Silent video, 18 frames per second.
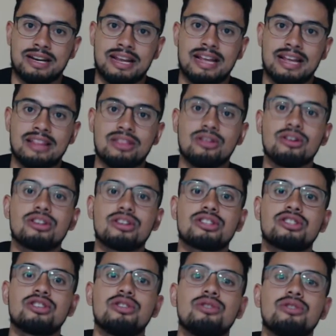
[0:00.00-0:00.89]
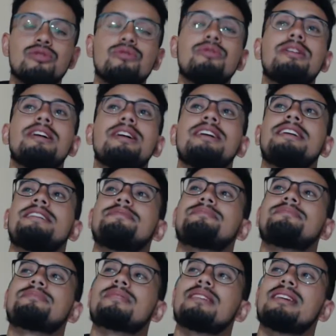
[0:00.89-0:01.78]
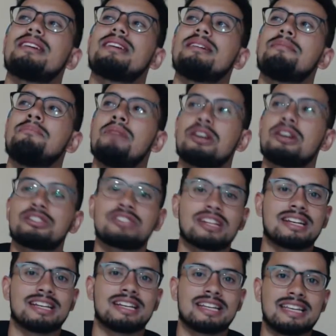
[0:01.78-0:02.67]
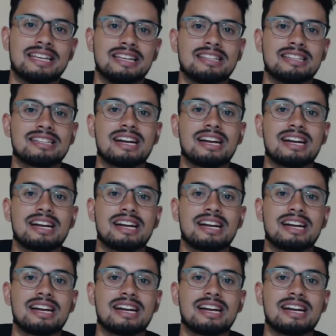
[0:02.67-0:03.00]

It looks too much like an Achilles.